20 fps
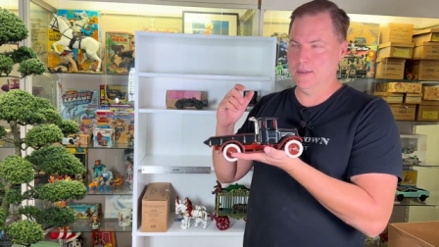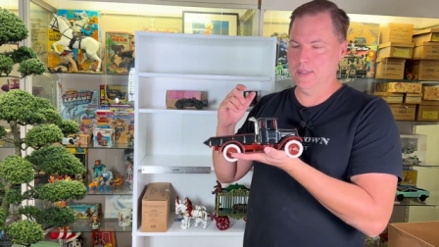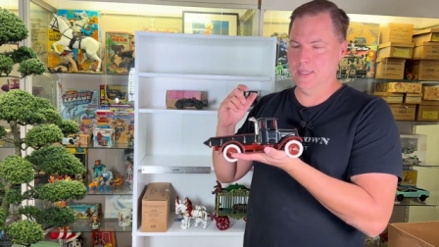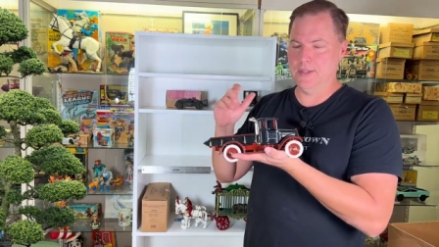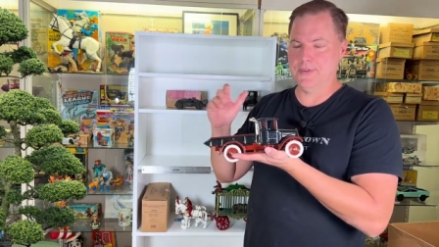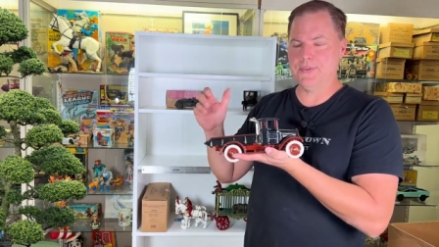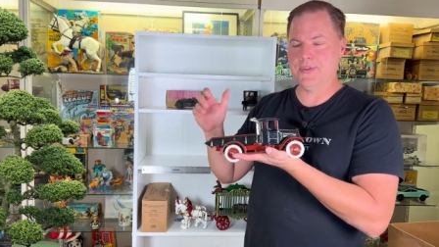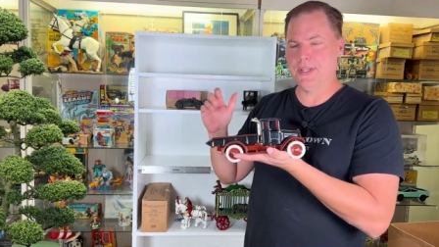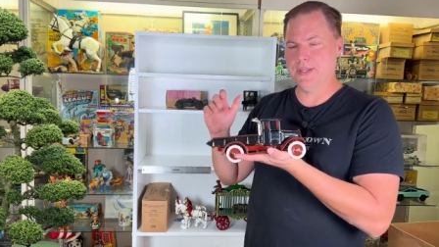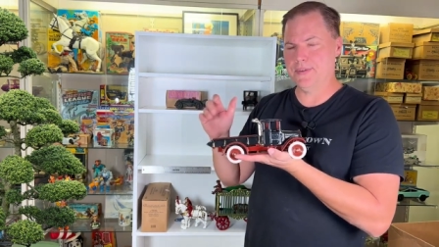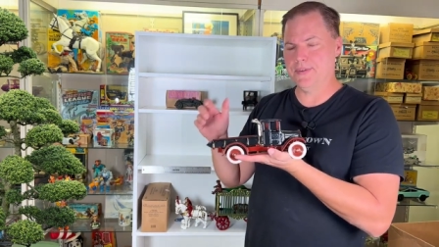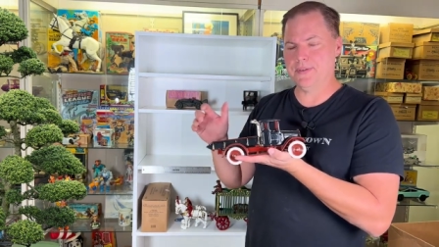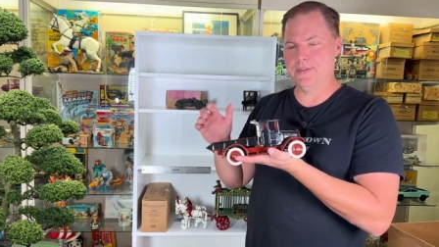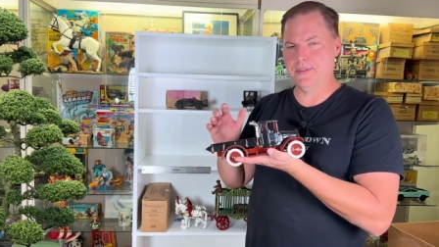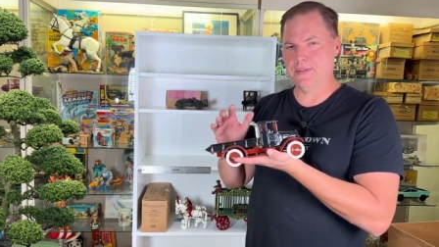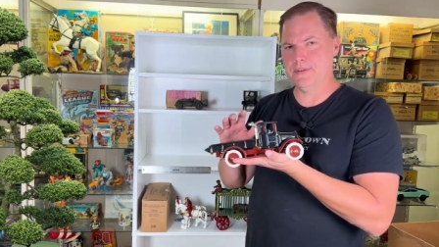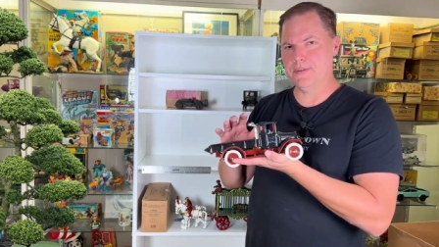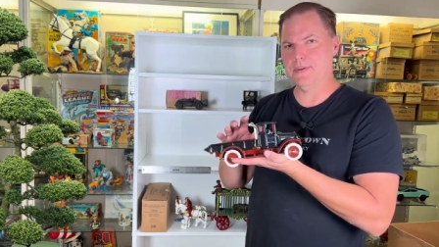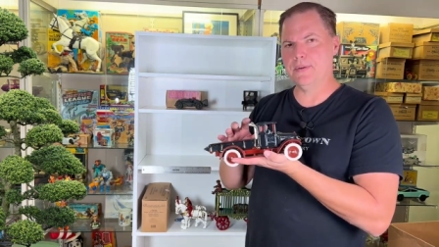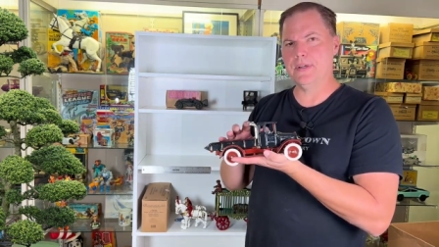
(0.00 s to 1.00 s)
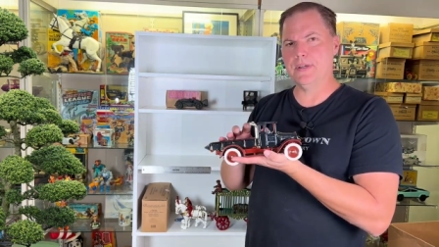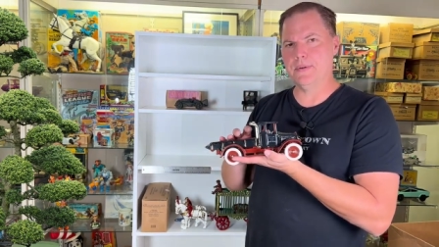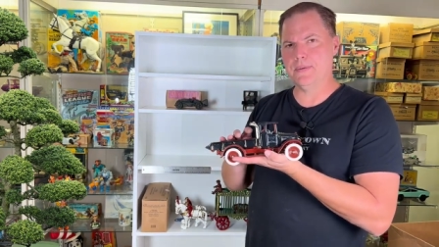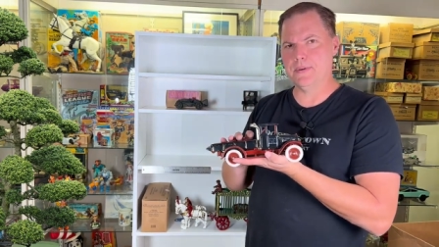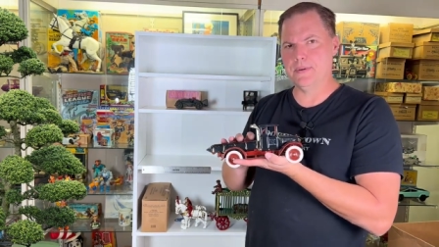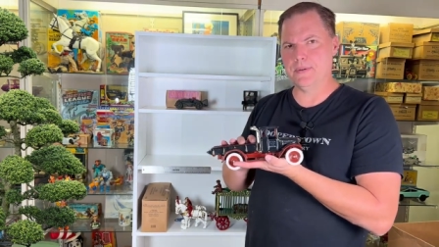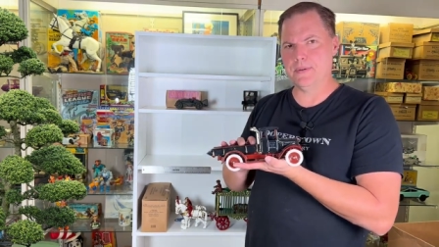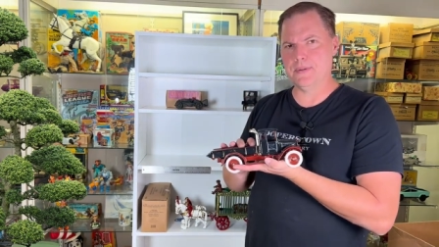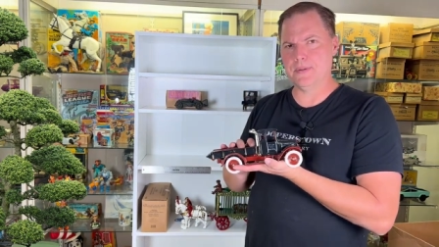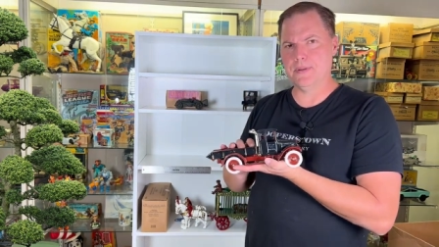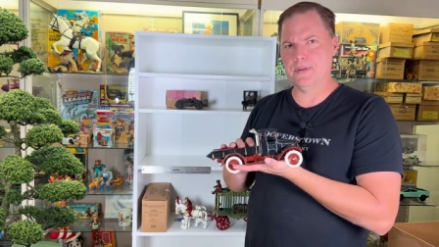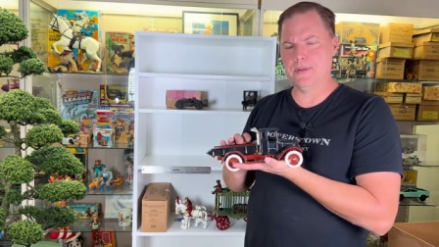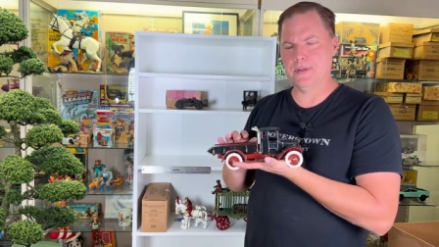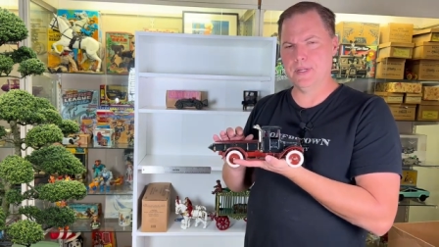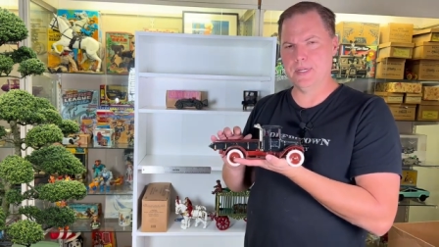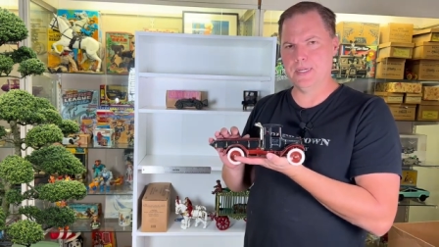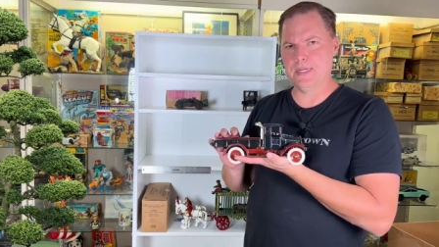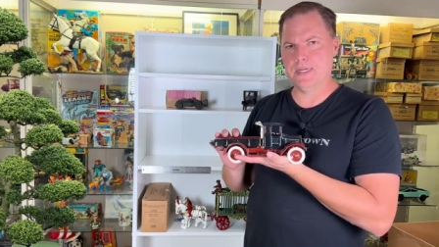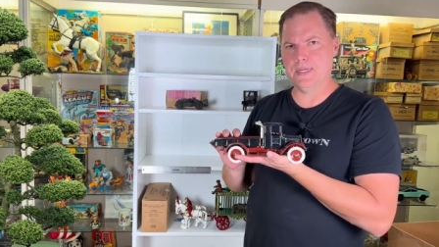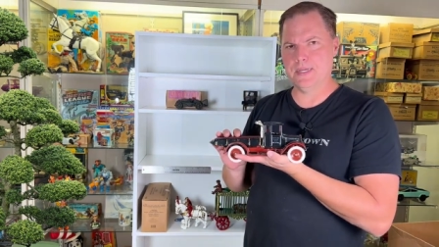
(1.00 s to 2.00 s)
exist in the toy world,
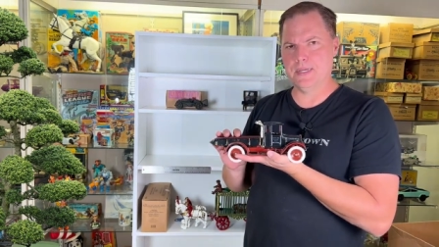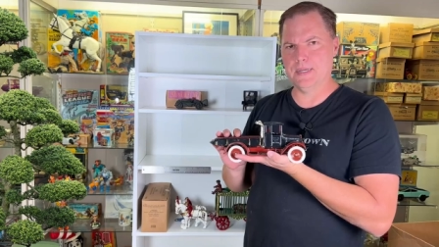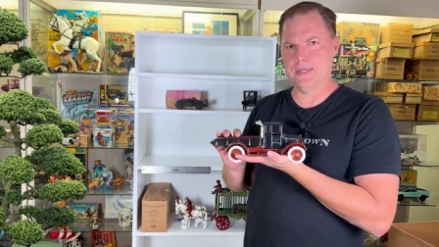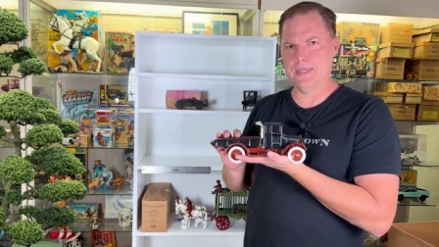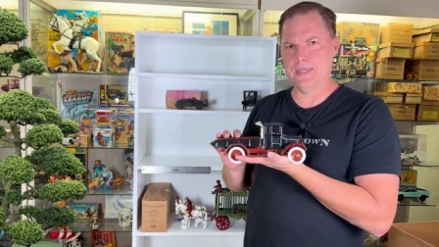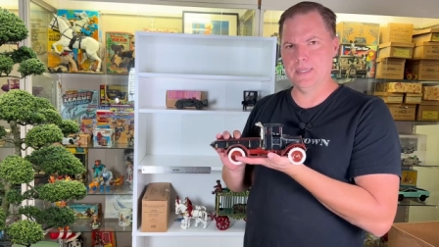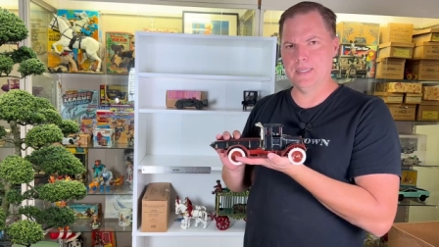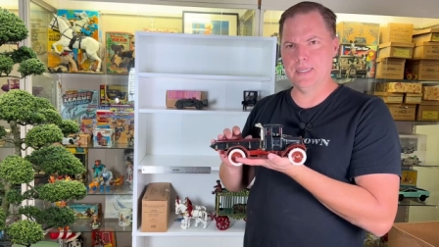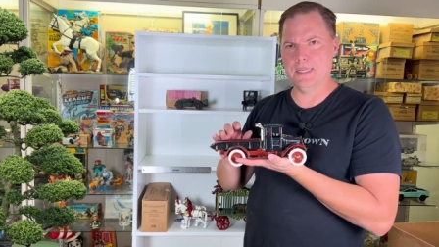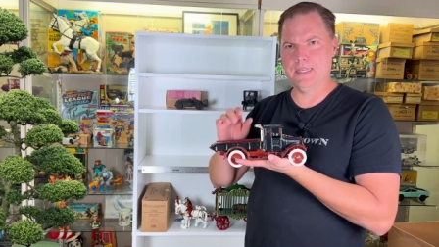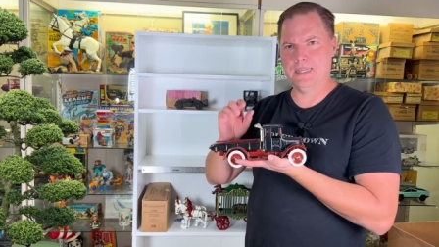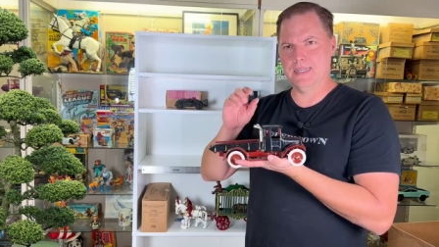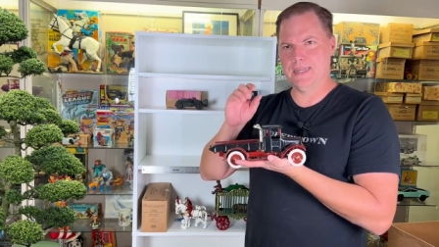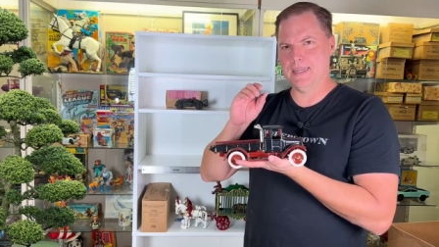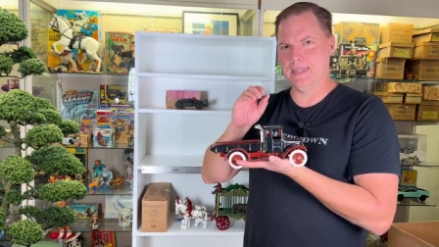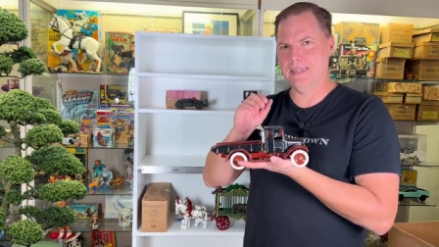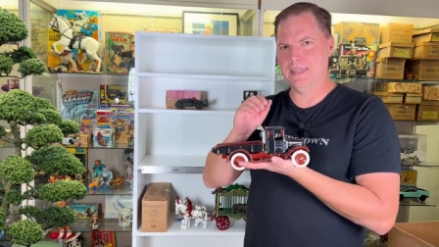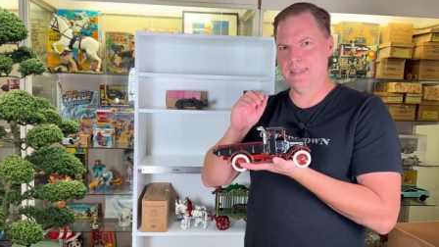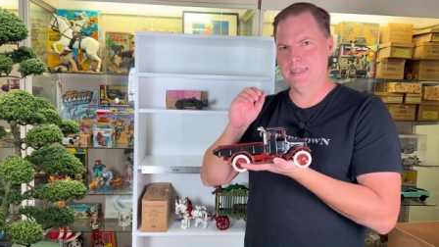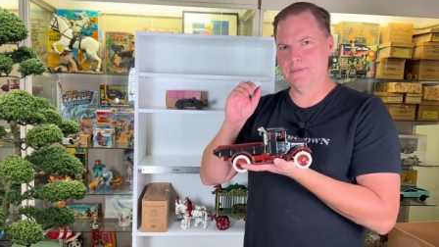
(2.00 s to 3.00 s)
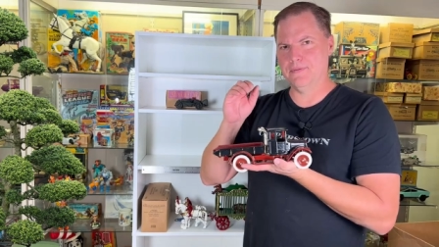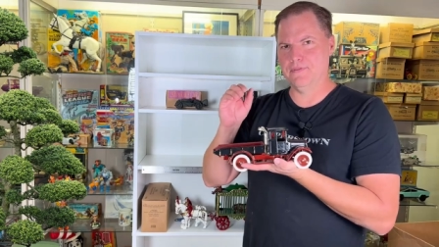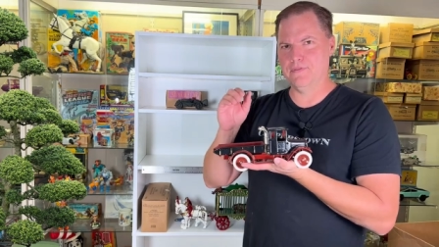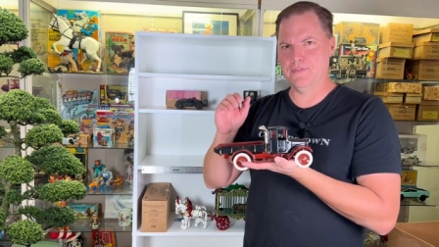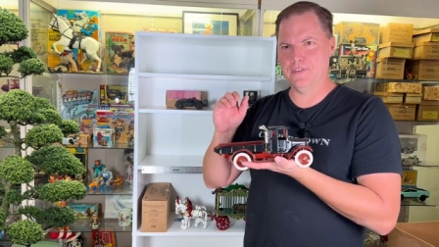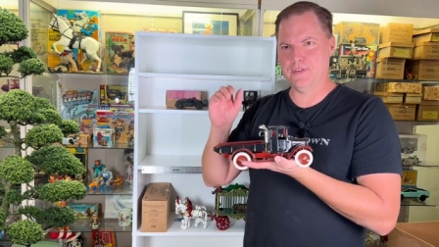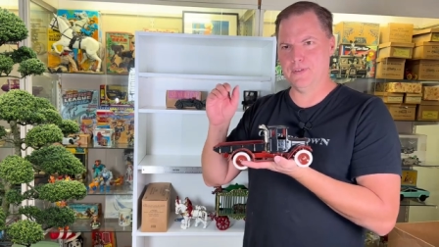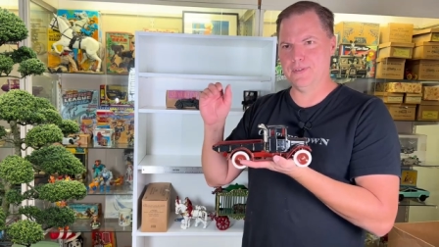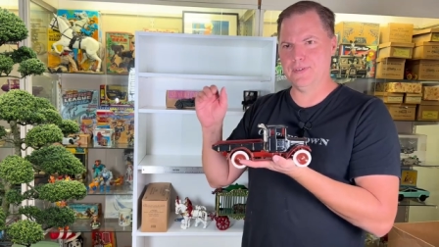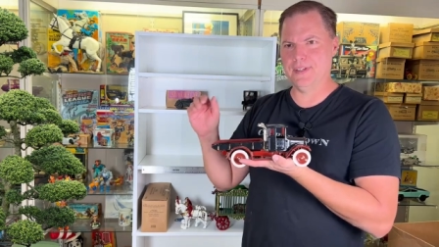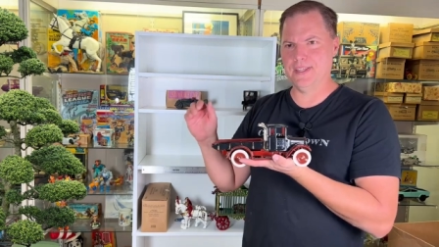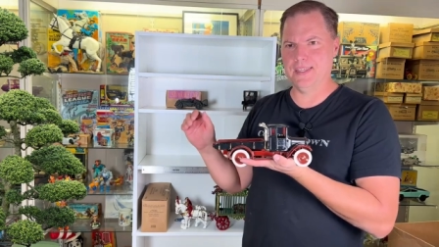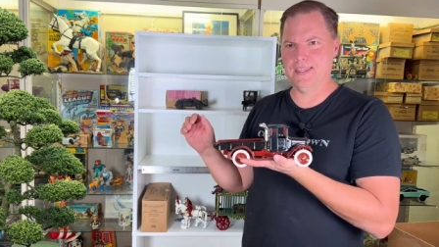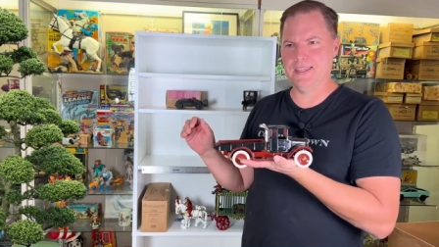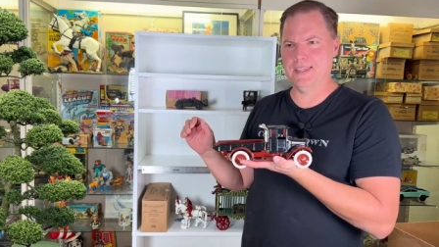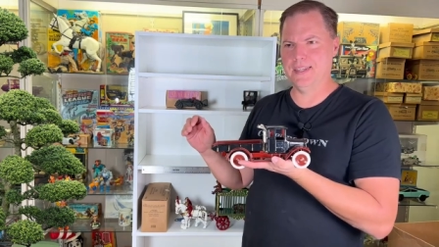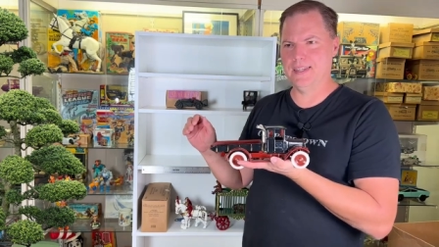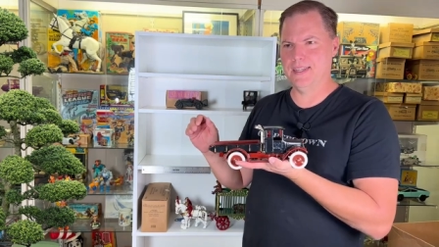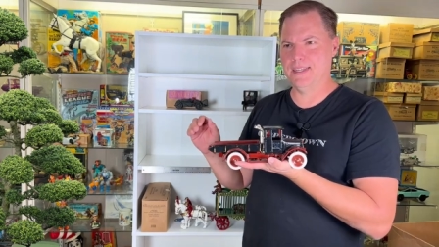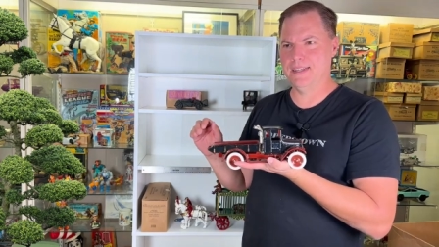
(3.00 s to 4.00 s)
uh, and he filled
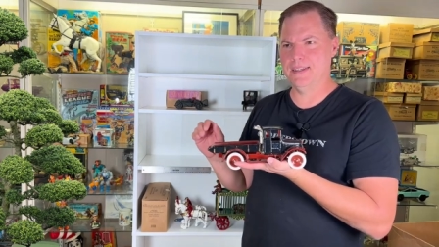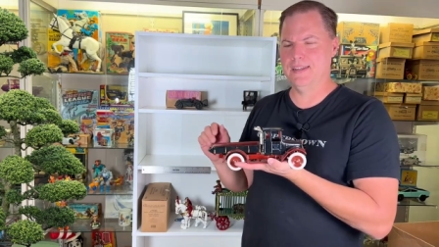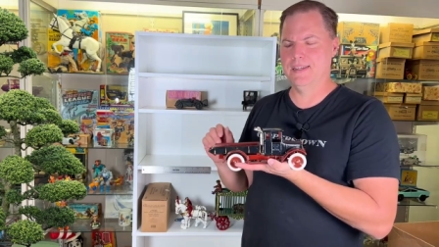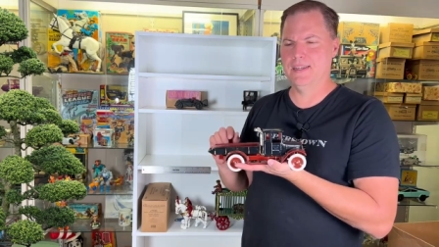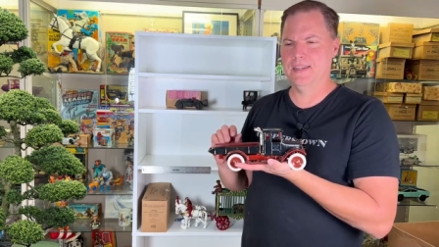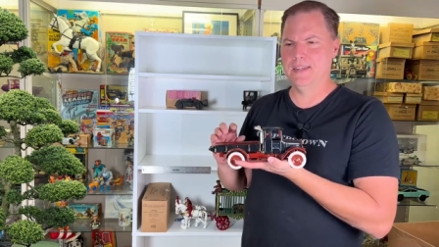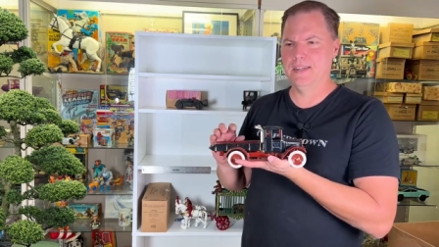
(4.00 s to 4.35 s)
in